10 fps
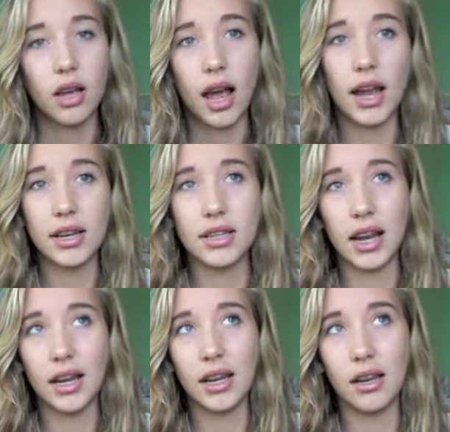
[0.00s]
I
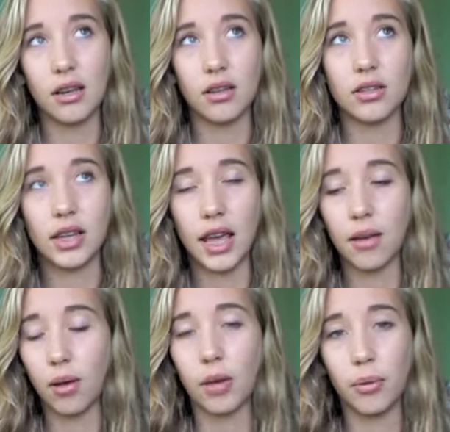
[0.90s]
decided to get
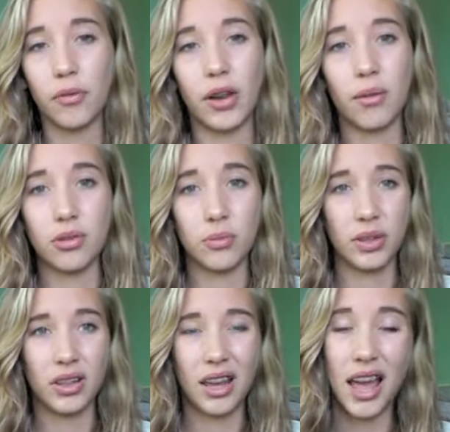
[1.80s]
waterproof and I was
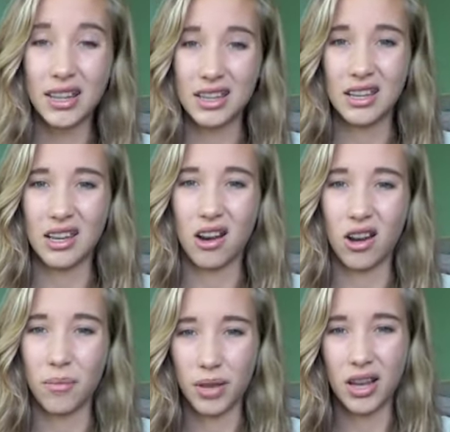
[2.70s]
really hesitant on
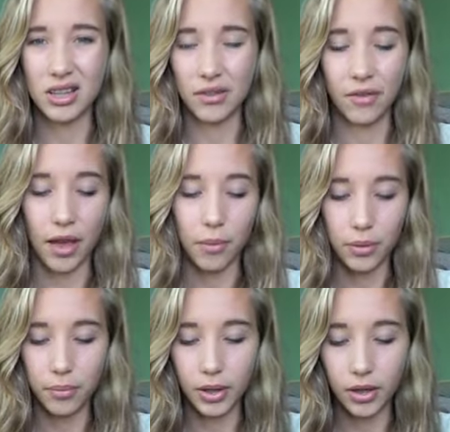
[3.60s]
it because of that
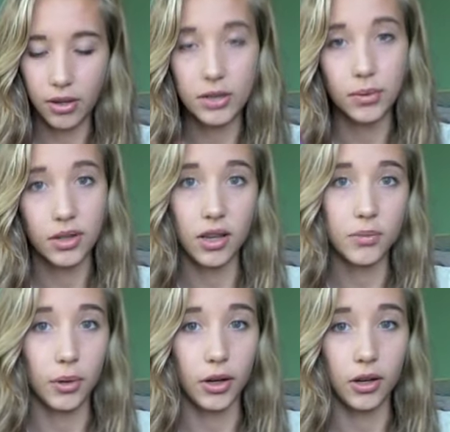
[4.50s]
one, but this one does
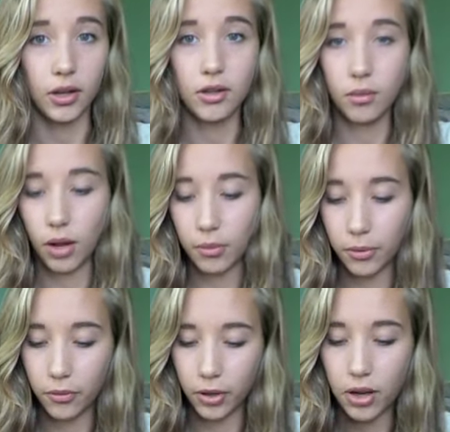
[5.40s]
work good, the
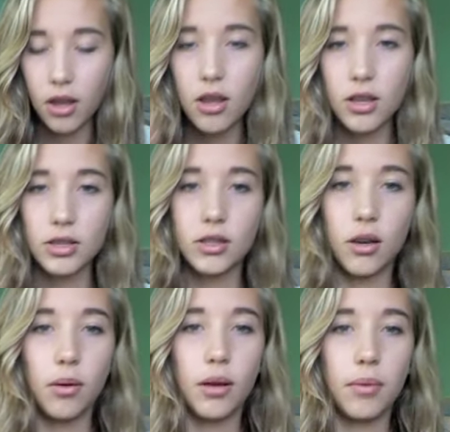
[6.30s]
waterproof one.
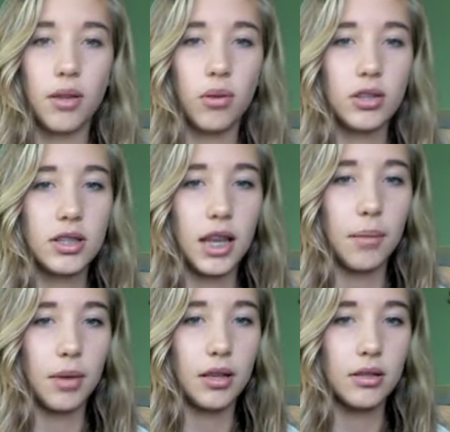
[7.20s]
So um, it works the
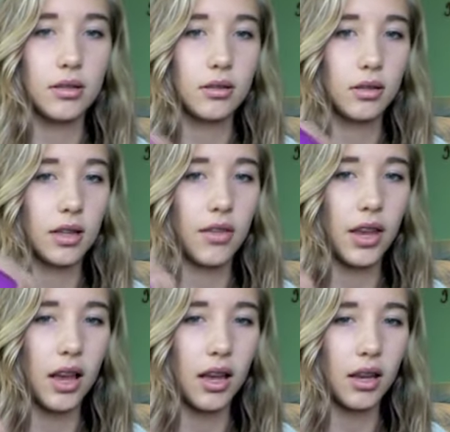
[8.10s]
same as, because I
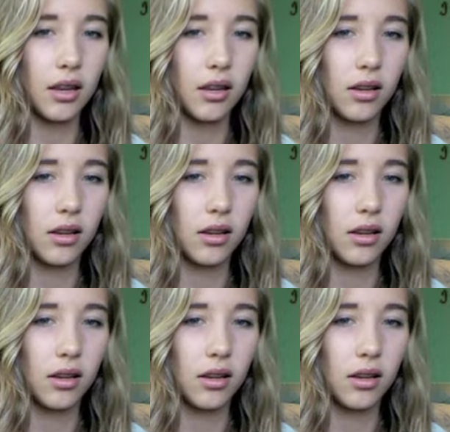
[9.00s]
think I,